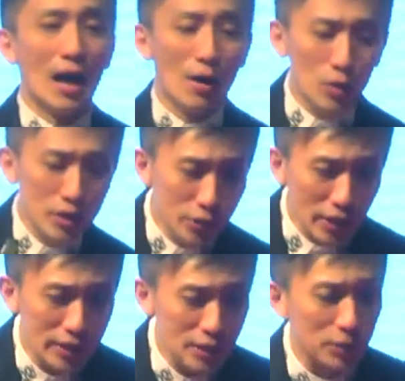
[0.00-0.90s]
I only
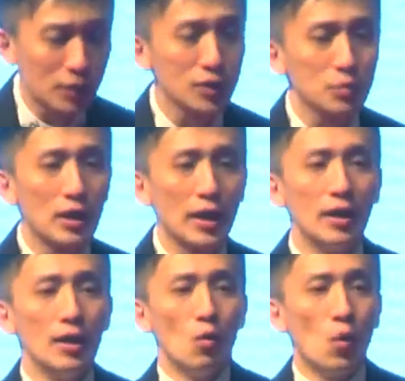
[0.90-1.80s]
share this because why?
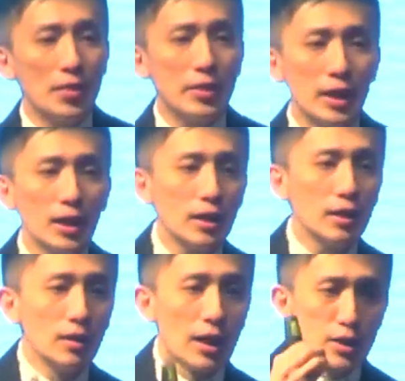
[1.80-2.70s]
One day,
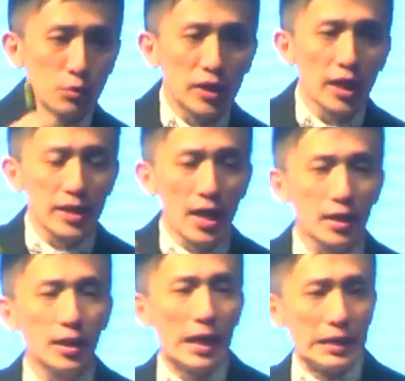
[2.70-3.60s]
as we get
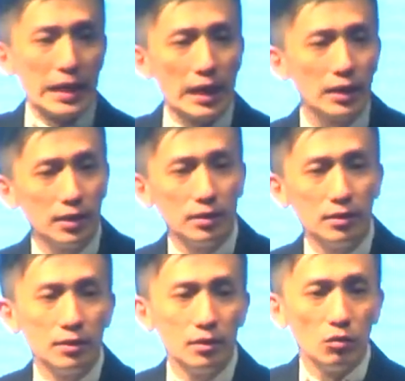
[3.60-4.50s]
younger and younger,